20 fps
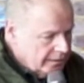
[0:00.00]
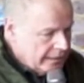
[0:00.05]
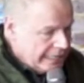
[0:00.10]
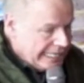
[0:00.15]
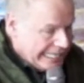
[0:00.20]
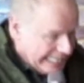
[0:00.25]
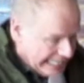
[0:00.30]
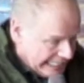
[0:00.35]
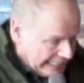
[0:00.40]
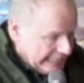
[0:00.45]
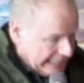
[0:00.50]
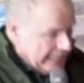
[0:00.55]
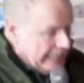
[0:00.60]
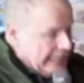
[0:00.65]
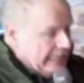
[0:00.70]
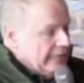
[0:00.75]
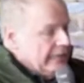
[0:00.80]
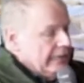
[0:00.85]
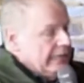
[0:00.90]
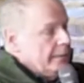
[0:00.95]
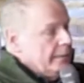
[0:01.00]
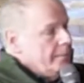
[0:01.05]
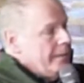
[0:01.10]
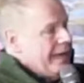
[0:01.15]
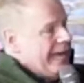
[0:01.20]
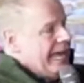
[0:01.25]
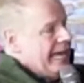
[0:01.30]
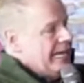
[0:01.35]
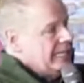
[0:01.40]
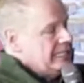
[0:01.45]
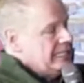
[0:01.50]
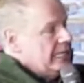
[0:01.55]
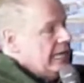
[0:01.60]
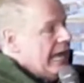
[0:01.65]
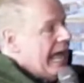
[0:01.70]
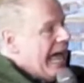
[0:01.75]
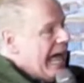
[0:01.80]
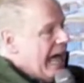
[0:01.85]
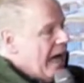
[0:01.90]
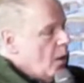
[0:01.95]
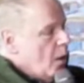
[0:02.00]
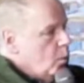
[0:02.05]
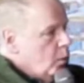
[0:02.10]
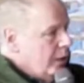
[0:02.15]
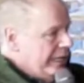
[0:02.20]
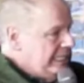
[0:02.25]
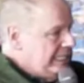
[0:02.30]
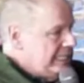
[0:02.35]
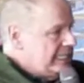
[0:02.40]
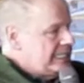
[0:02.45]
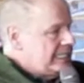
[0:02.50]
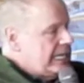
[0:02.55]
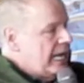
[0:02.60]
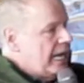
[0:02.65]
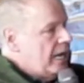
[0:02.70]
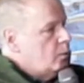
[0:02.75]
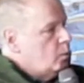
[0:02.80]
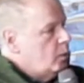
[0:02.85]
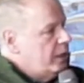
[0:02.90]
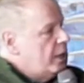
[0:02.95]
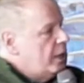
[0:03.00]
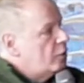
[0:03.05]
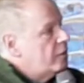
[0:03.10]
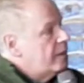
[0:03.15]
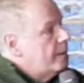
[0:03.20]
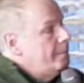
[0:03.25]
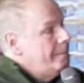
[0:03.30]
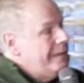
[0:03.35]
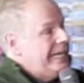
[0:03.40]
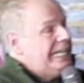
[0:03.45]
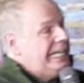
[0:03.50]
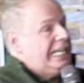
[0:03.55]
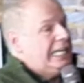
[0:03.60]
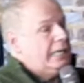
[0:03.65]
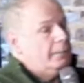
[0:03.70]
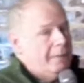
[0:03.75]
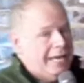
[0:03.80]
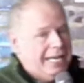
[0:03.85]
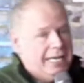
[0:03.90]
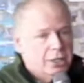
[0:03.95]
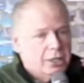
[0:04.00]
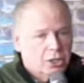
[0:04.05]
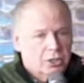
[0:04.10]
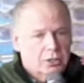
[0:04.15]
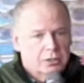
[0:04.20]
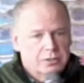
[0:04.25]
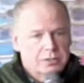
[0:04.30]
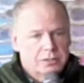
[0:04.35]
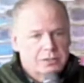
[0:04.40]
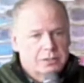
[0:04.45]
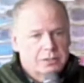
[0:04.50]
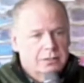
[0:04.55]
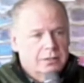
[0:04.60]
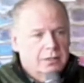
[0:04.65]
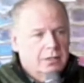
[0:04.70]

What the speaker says: It impacts in how we decide. We are the meaning makers.